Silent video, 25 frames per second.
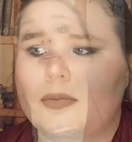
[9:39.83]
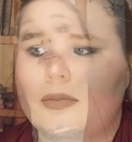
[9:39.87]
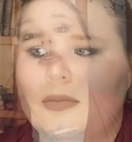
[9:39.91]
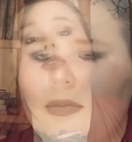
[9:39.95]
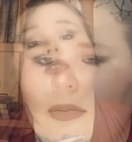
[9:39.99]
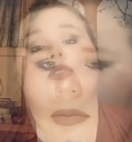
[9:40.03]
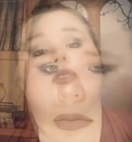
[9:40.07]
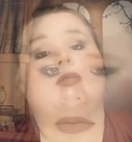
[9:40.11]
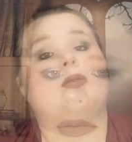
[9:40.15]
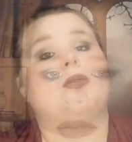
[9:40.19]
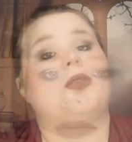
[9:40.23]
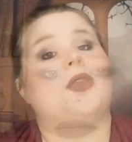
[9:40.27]

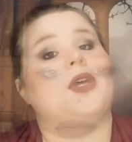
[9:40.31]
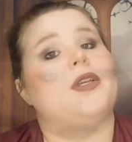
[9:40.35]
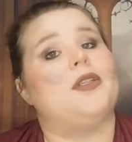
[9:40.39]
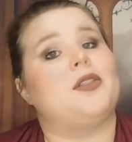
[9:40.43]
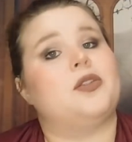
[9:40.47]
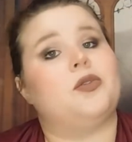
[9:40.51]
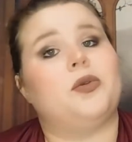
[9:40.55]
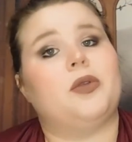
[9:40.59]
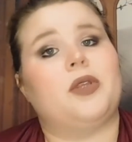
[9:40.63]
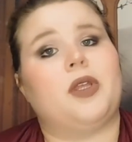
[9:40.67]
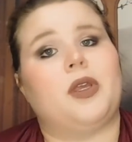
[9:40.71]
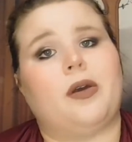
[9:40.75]
So
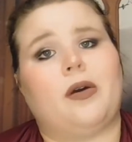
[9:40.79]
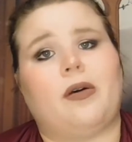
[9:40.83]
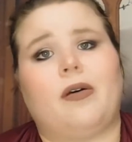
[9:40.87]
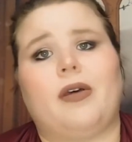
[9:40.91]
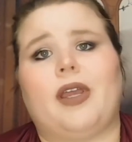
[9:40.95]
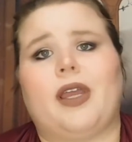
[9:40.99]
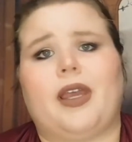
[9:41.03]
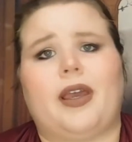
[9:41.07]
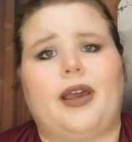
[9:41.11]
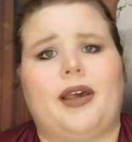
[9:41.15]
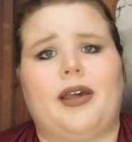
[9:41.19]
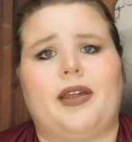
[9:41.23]
that's really all I
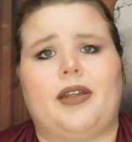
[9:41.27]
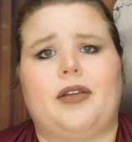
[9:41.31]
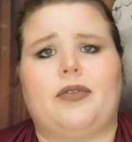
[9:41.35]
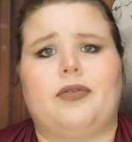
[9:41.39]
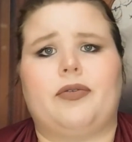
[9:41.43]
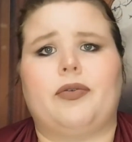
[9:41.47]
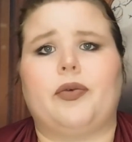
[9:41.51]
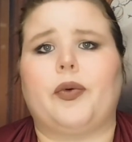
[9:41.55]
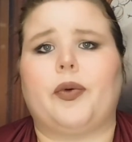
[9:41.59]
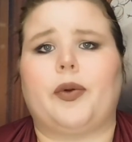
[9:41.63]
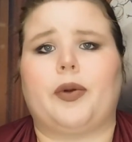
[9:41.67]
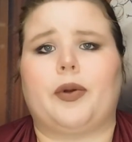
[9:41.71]
had
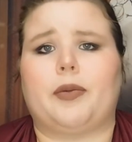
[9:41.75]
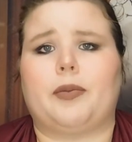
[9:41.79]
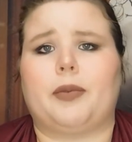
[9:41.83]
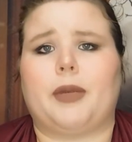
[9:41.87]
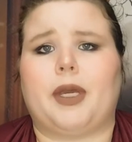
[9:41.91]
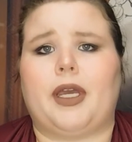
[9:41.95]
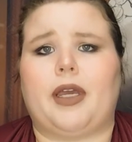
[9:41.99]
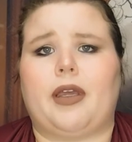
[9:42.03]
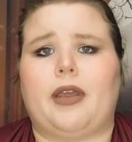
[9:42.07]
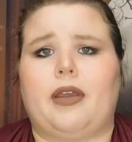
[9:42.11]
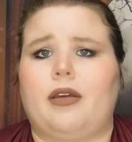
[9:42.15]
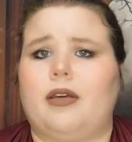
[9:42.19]
for
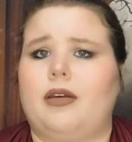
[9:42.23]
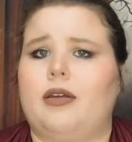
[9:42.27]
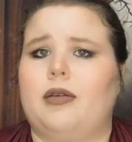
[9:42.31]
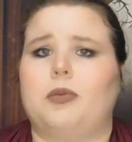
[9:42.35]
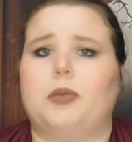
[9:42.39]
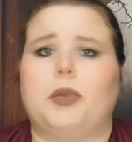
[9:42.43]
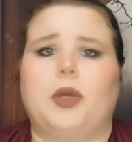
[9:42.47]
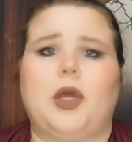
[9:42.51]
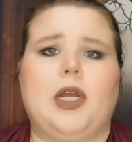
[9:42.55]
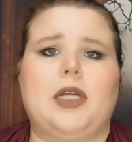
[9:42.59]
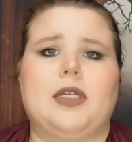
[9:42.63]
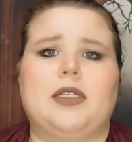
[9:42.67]
my
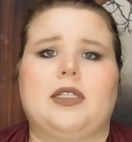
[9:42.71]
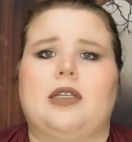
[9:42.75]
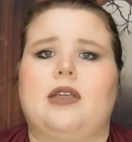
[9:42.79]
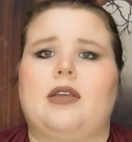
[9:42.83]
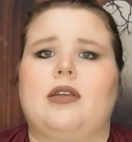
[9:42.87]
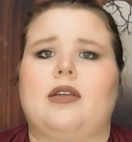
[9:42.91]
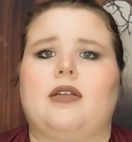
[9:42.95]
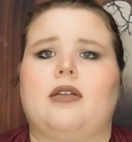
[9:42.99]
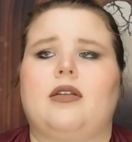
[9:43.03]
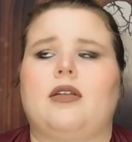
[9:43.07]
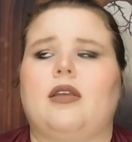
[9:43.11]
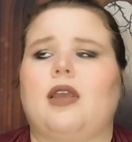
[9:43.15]

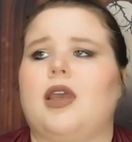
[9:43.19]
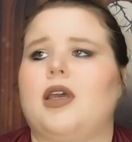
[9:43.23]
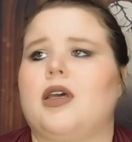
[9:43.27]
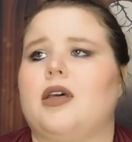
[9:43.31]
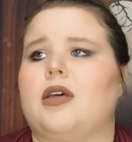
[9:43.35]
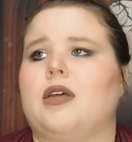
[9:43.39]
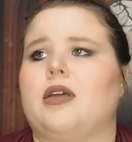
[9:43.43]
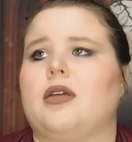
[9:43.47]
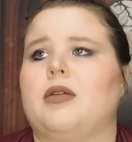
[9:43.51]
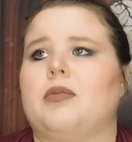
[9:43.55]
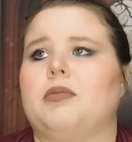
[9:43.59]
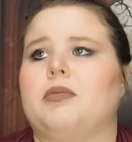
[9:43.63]
unboxing.
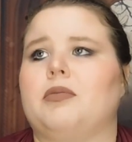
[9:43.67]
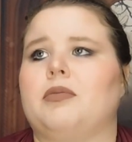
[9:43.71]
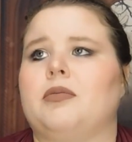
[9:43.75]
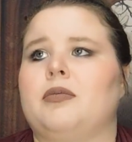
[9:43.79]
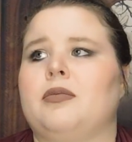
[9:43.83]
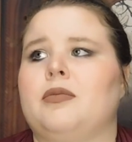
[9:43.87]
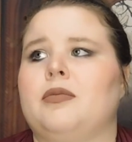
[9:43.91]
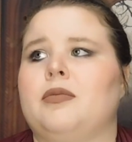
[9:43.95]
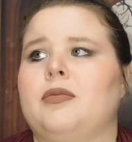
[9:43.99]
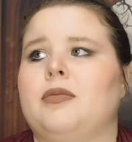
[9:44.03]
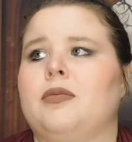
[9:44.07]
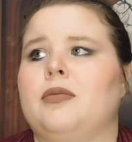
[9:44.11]

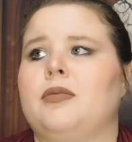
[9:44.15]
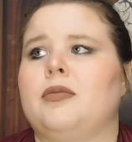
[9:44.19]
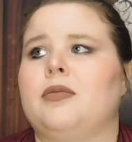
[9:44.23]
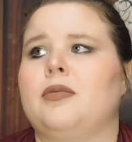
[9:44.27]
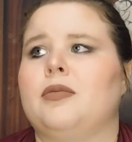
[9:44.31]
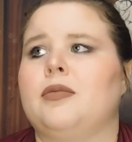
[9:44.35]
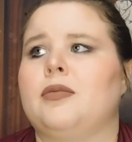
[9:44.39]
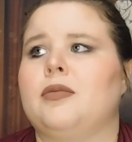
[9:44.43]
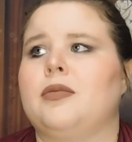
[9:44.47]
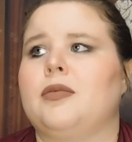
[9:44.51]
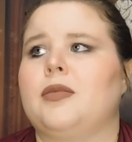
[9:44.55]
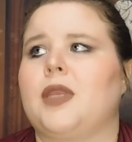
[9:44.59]

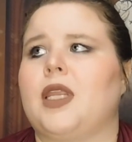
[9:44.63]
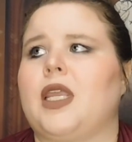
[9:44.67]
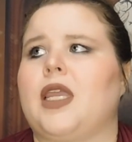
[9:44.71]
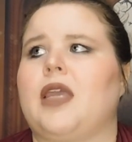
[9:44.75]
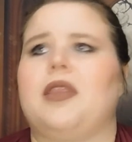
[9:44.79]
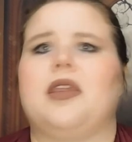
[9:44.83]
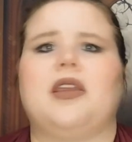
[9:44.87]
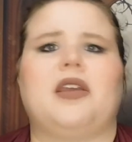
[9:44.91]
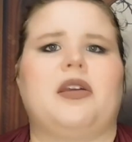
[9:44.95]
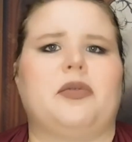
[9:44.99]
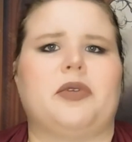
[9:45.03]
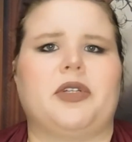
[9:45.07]
I
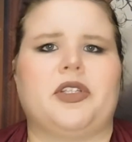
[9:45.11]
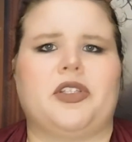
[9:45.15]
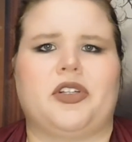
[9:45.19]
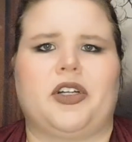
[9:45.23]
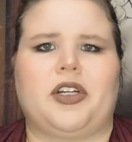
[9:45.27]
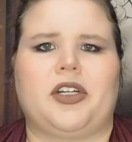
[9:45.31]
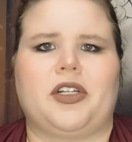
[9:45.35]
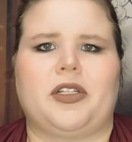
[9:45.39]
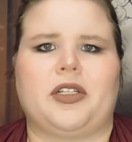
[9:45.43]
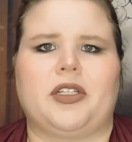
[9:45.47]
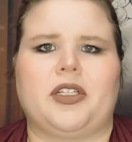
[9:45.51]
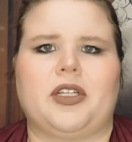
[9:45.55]
think I was
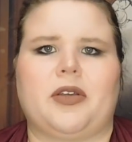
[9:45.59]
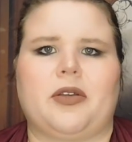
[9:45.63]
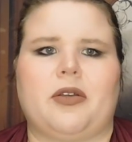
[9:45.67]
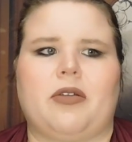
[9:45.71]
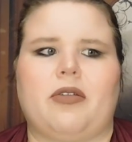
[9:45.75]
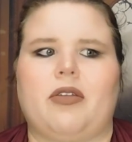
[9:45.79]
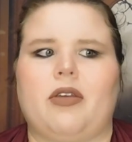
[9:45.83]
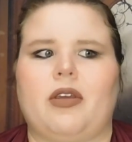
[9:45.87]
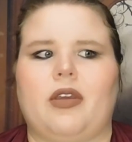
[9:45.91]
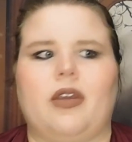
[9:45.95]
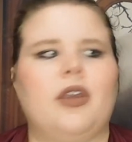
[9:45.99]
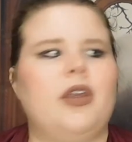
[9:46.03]
starting to tell you
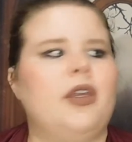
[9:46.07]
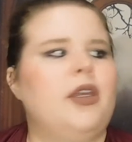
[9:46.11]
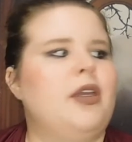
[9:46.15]
that